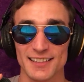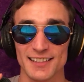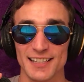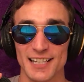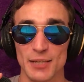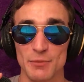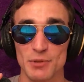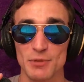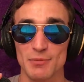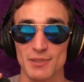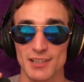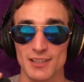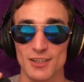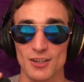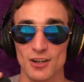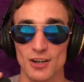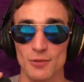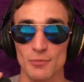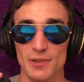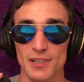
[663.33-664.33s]
keeps me in
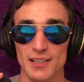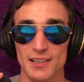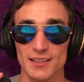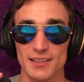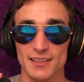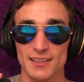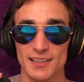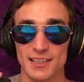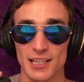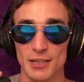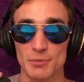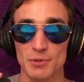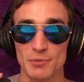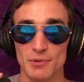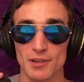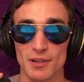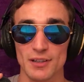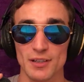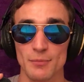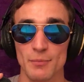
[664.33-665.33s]
harmony, keeps
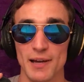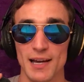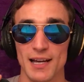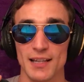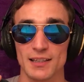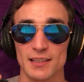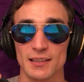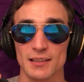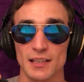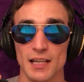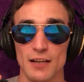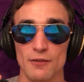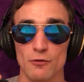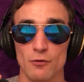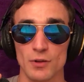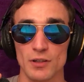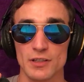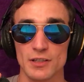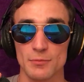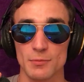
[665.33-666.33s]
me on the path that life
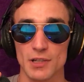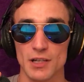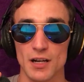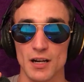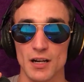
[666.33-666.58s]
wants me